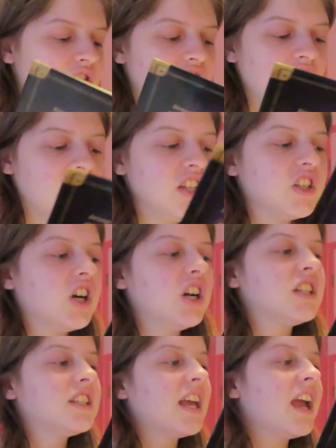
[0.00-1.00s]
Johnny's
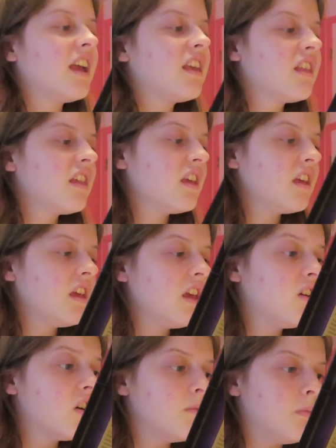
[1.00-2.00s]
heart sank. He
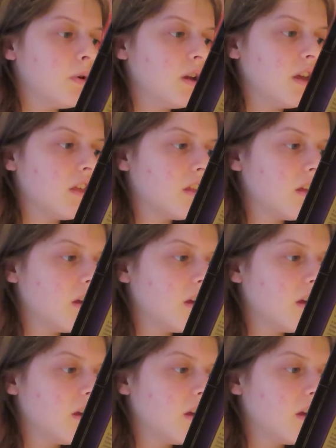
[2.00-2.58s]
couldn't breathe.